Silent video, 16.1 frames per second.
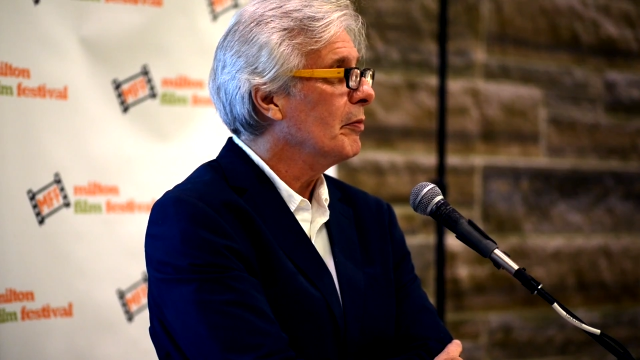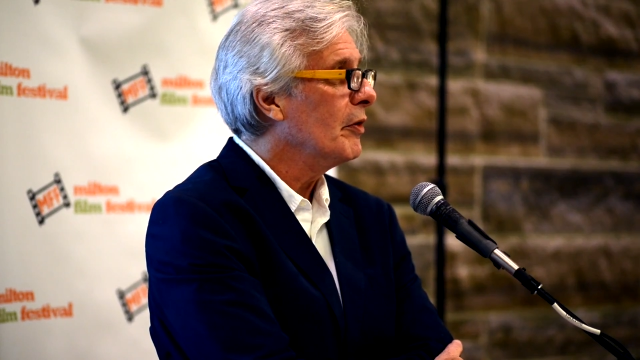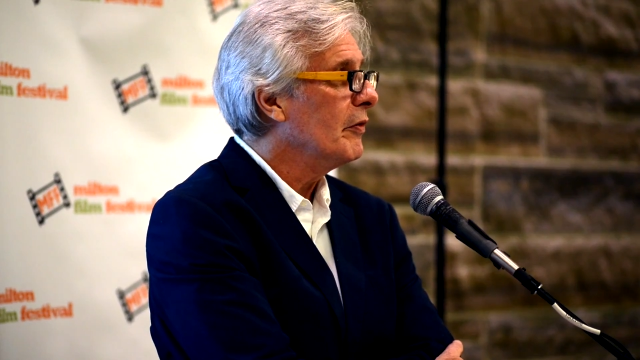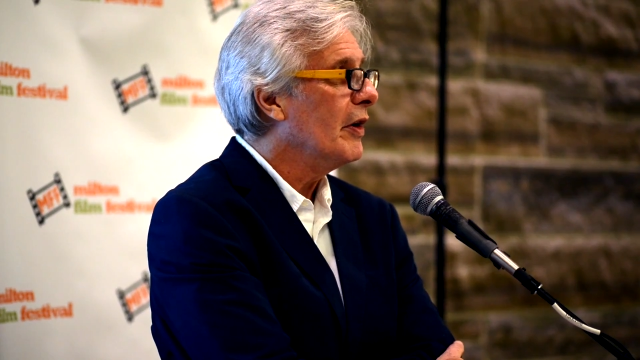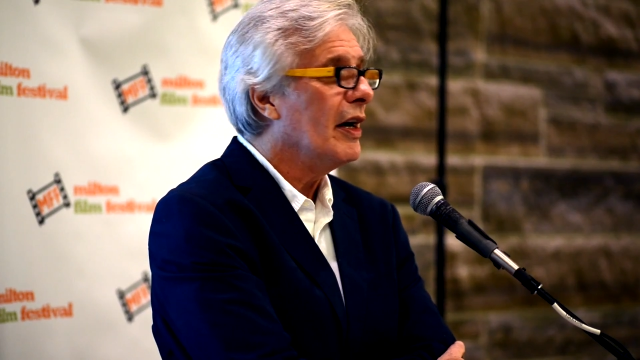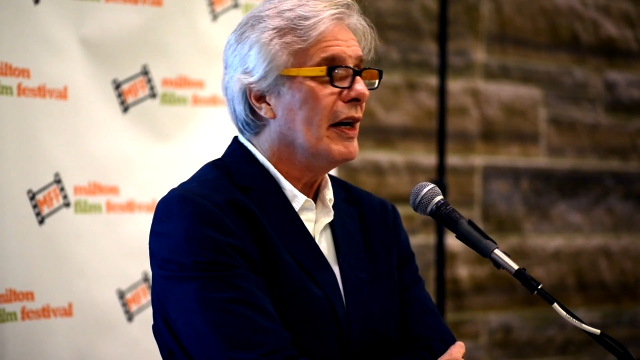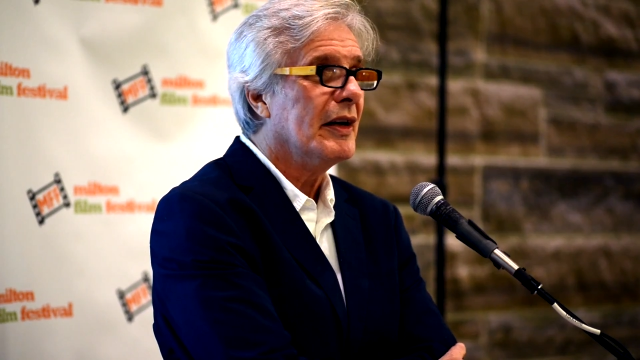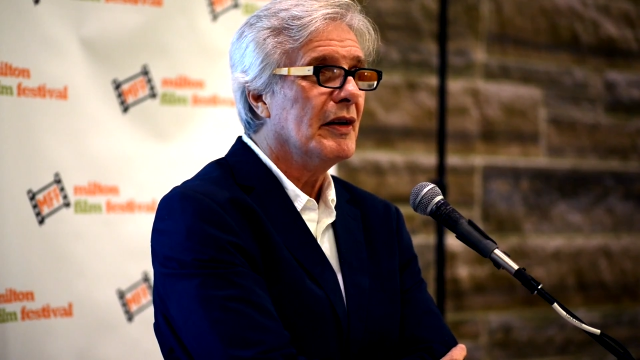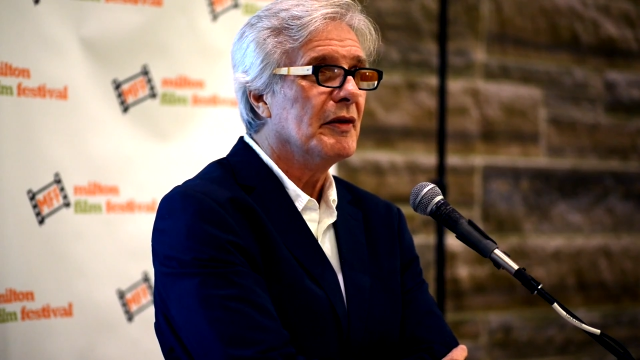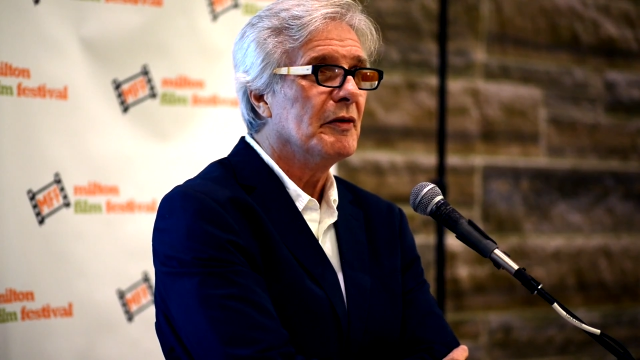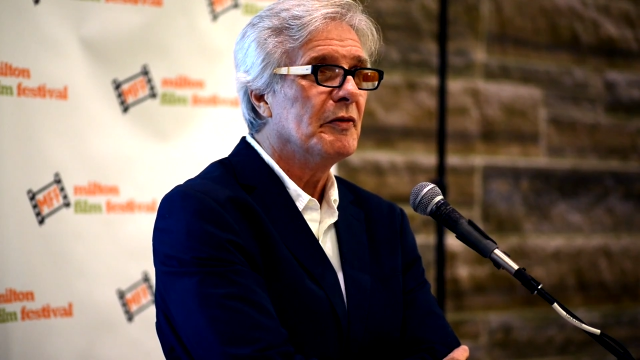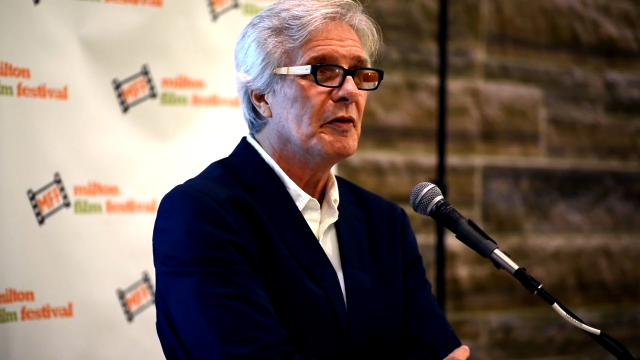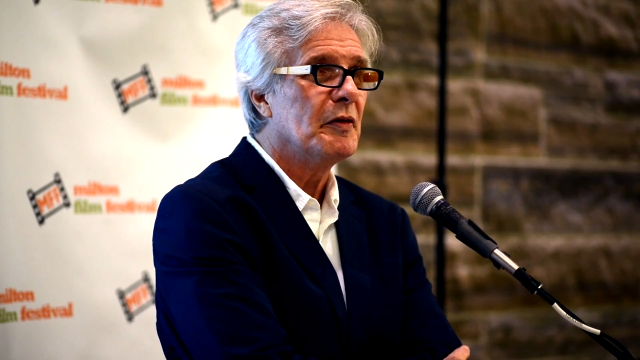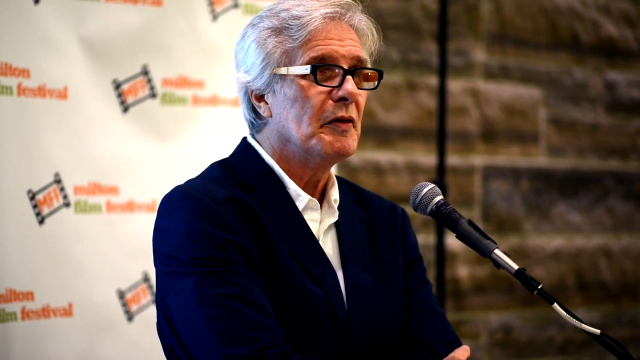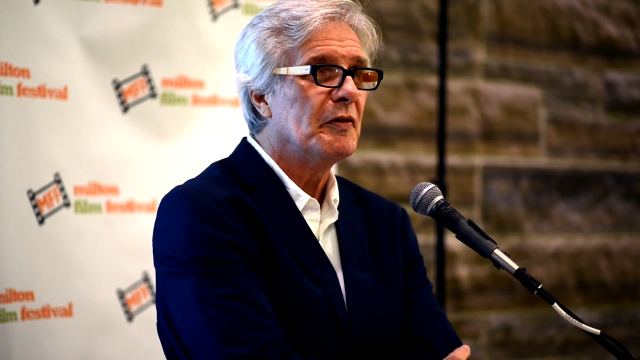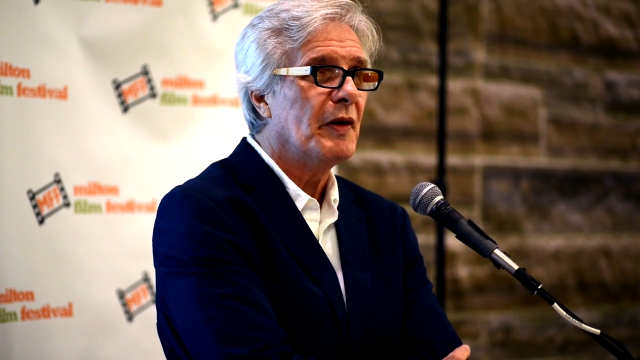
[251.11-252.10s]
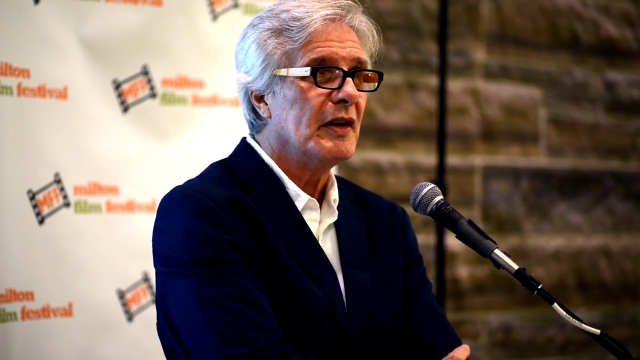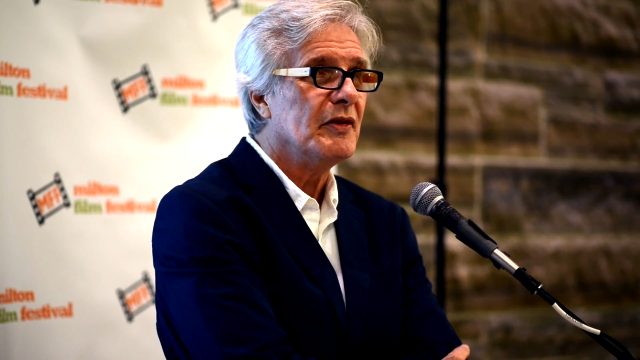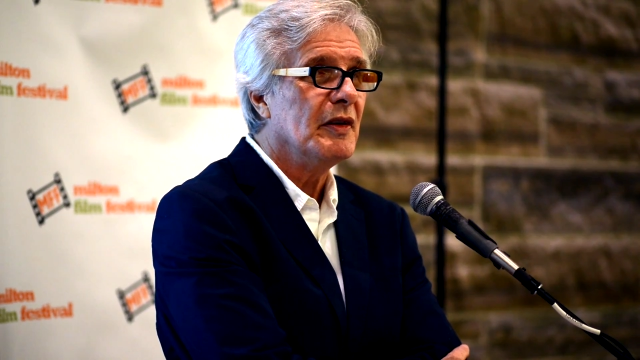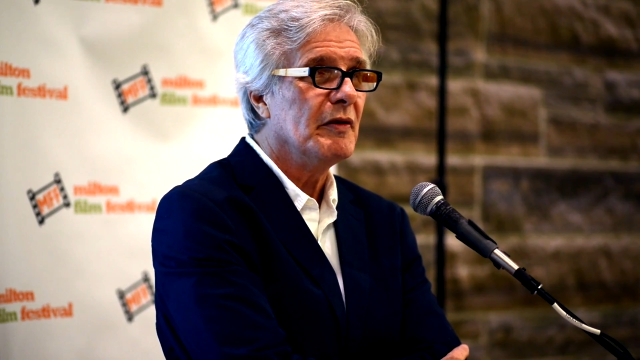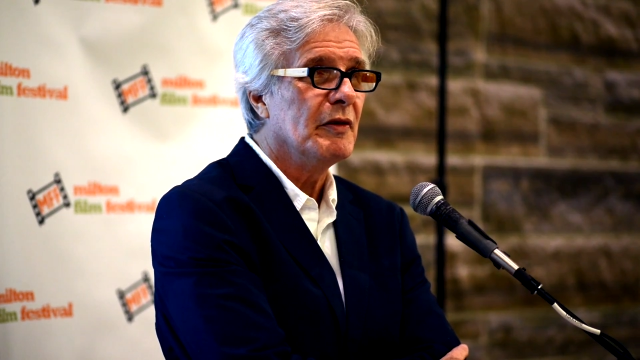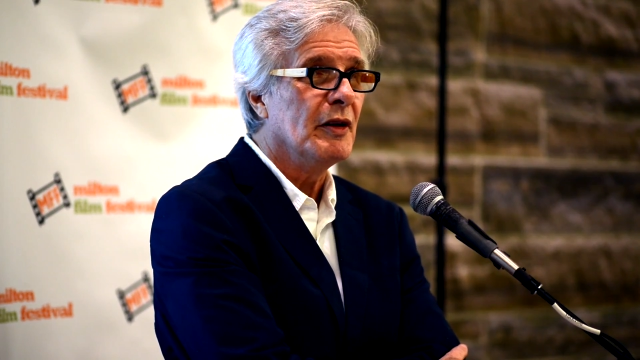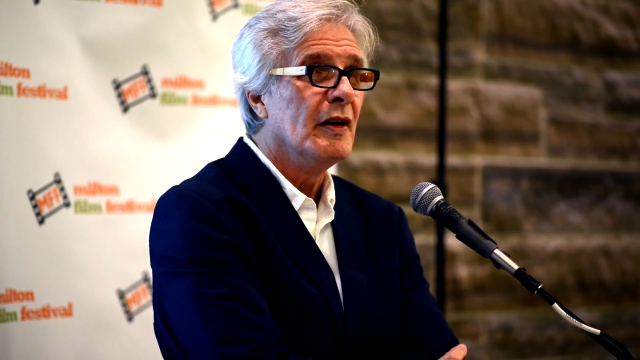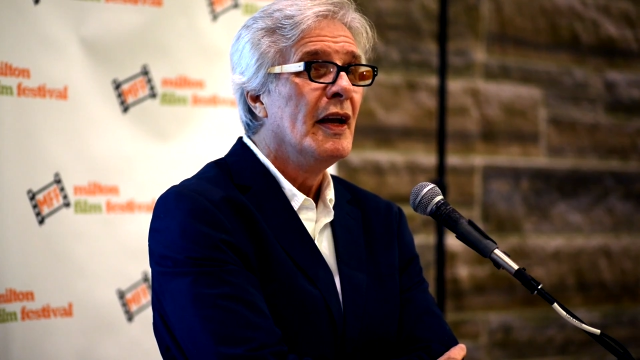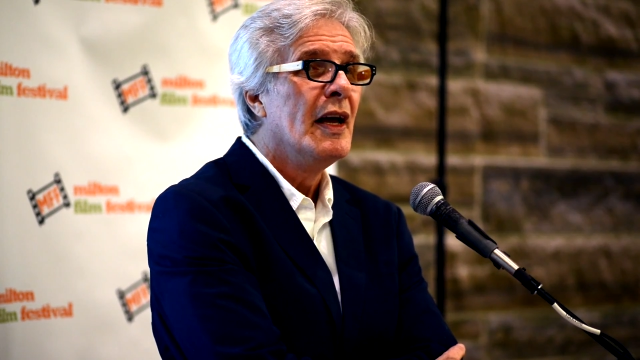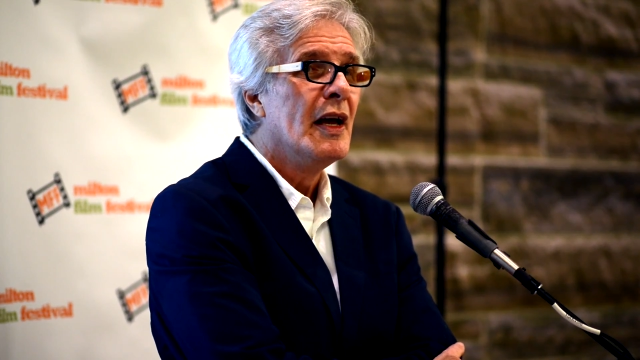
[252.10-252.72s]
provocative festival.